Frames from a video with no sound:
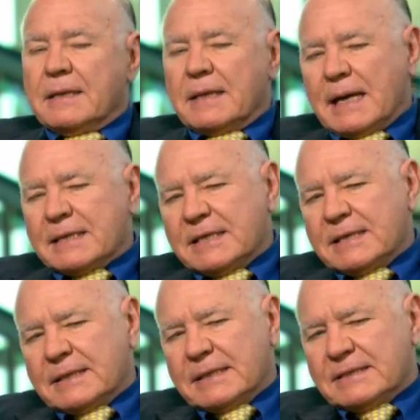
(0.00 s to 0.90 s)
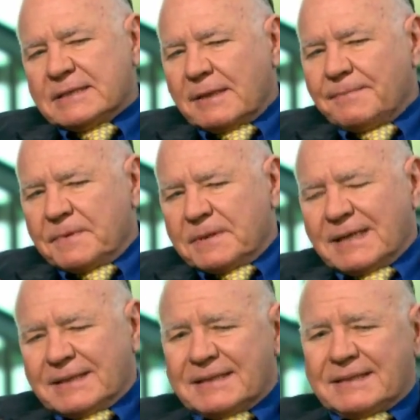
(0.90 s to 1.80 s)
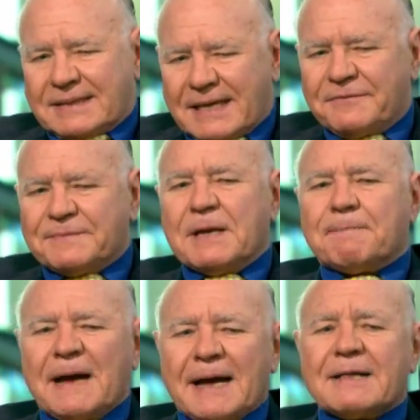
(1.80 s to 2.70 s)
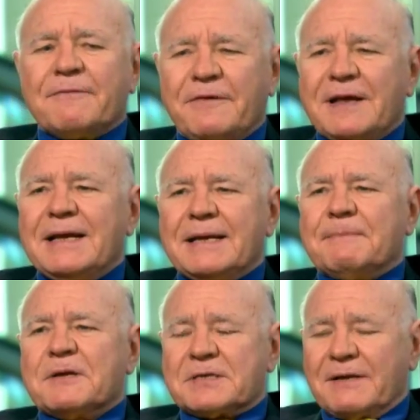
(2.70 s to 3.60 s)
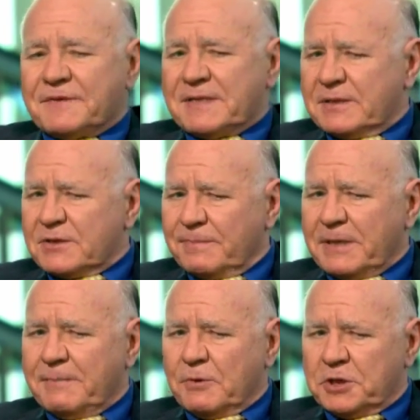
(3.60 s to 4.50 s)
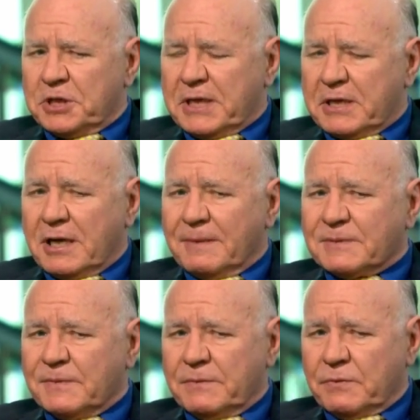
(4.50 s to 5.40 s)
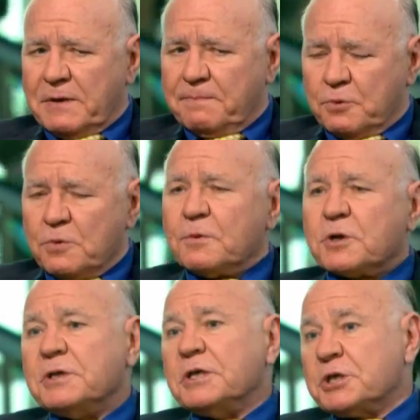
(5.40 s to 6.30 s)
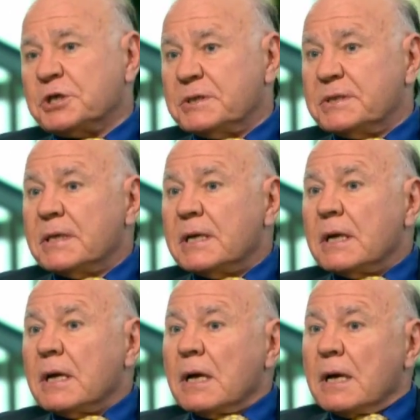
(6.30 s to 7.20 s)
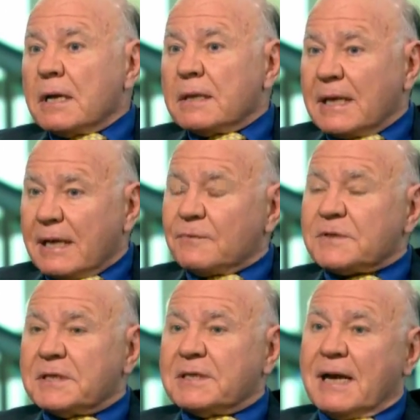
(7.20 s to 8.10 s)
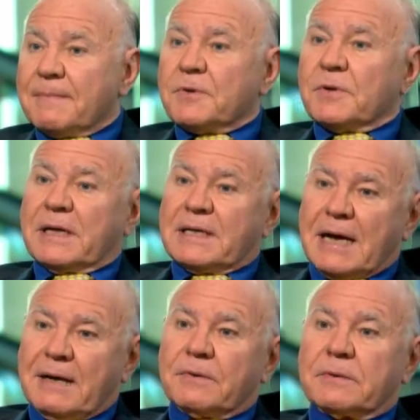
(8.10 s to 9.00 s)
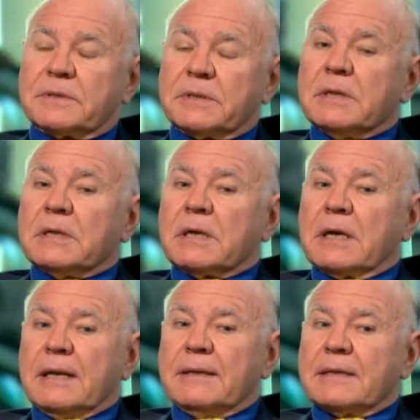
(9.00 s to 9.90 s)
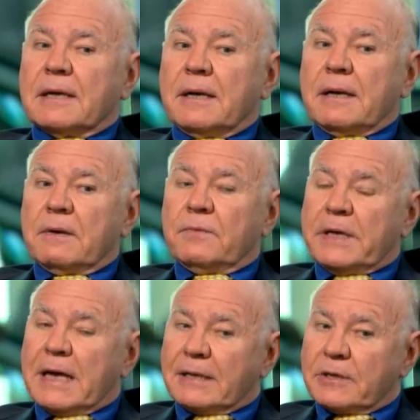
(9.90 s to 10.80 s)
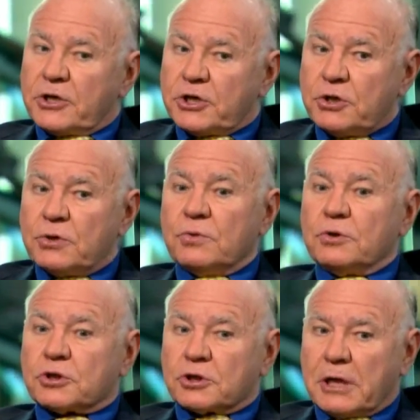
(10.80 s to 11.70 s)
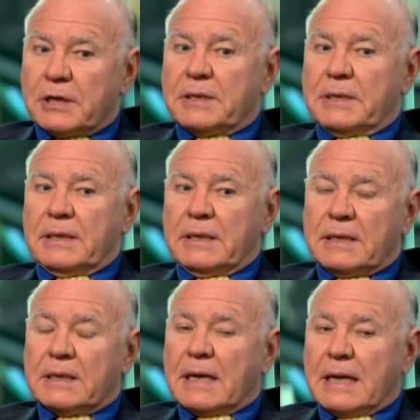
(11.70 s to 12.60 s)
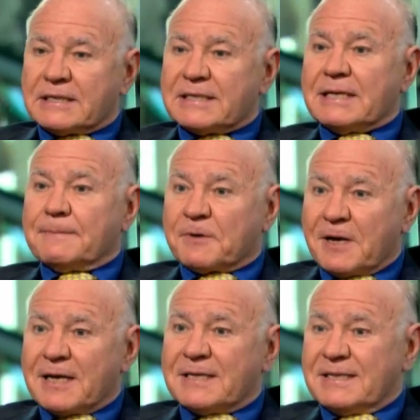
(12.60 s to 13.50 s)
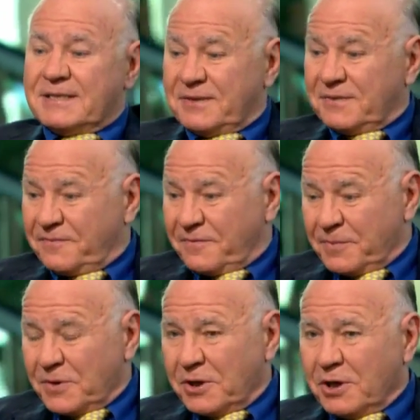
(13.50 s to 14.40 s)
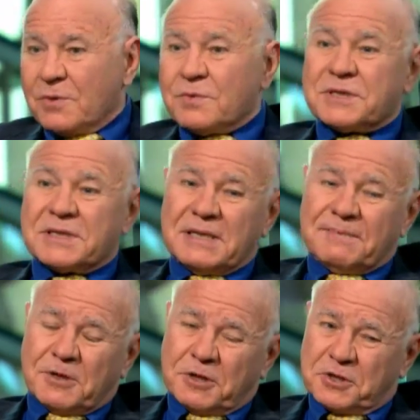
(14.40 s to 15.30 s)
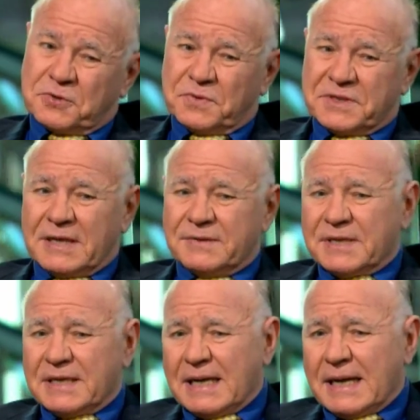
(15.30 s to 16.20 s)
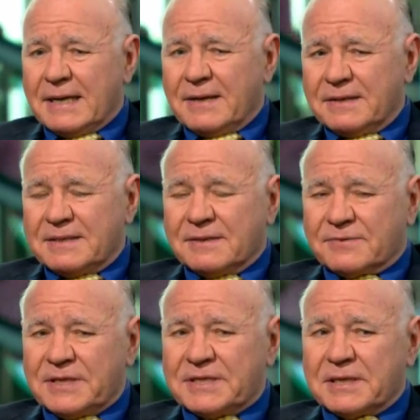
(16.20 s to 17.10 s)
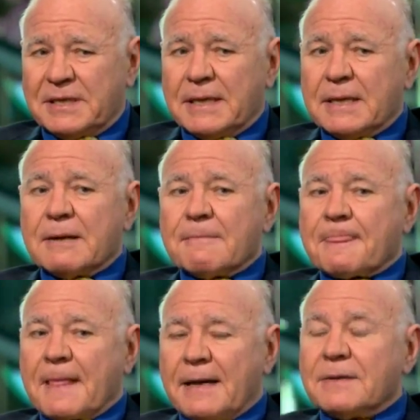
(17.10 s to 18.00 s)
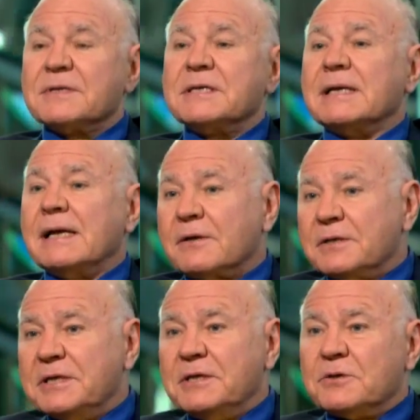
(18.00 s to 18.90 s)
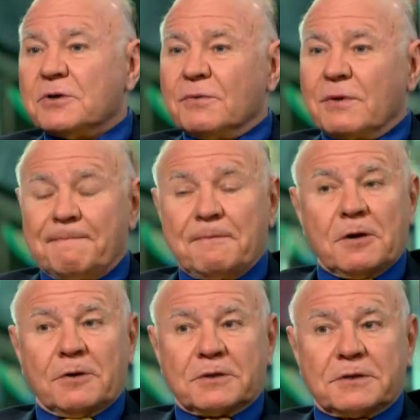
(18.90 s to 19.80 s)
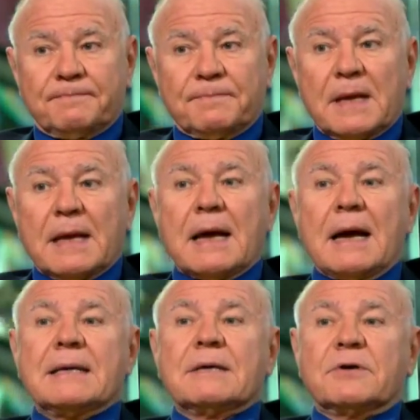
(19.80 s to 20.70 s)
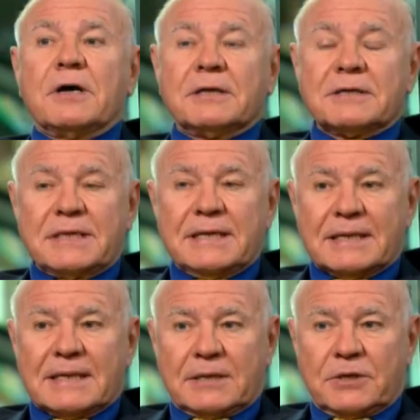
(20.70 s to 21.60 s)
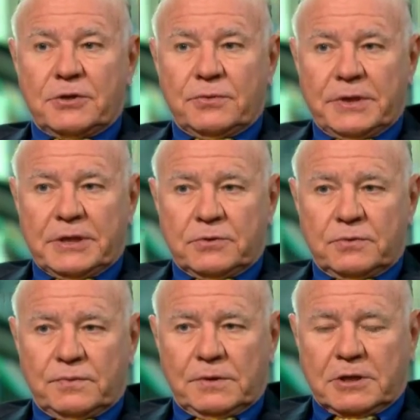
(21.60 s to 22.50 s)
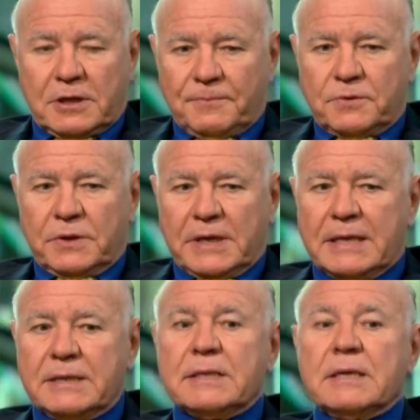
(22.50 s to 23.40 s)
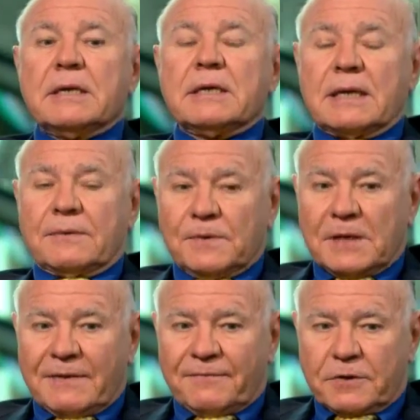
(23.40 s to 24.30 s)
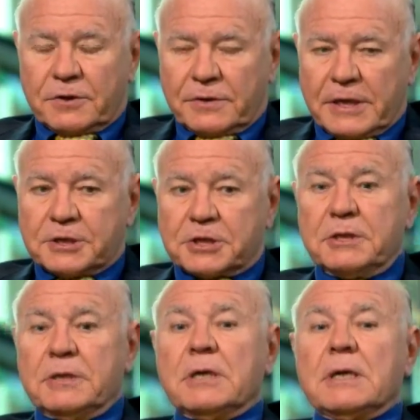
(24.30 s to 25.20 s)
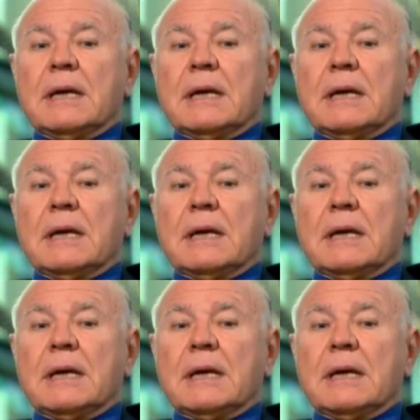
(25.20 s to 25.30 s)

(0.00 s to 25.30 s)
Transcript: And I think this that gives me a bad feeling, because I've seen so many emerging economies when they were in boom conditions. That was the time to get out. And we had a huge run in asset prices, you know, from the lows in March 2009 until recently. I don't think they'll continue to go up a lot. I rather think that QE2 will come to an end, that we'll have a correction,